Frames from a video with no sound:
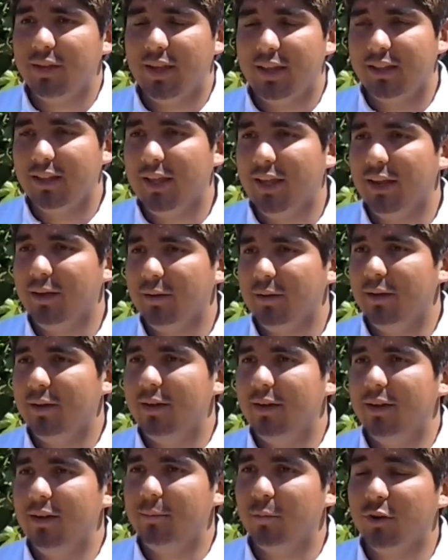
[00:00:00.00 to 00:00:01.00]
and that
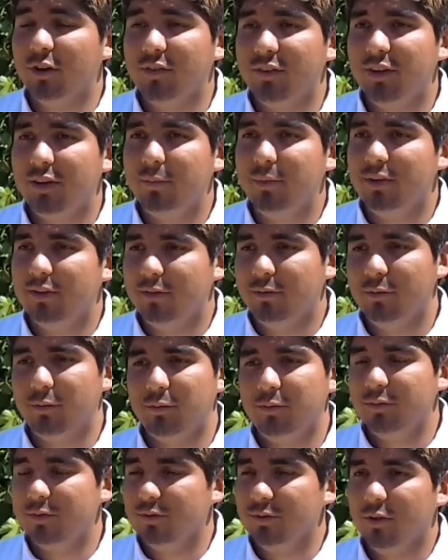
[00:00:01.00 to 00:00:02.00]
motivated me
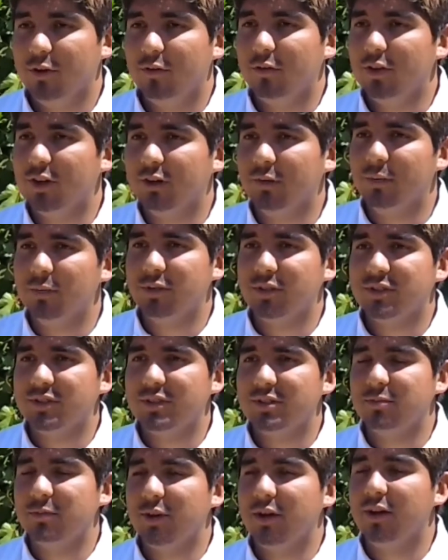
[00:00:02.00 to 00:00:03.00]
to overcome just
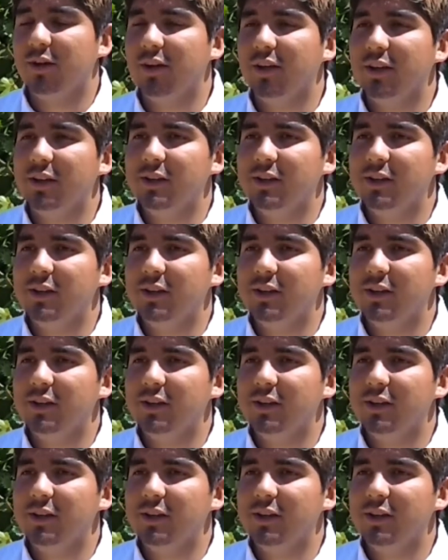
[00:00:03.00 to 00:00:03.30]
as well.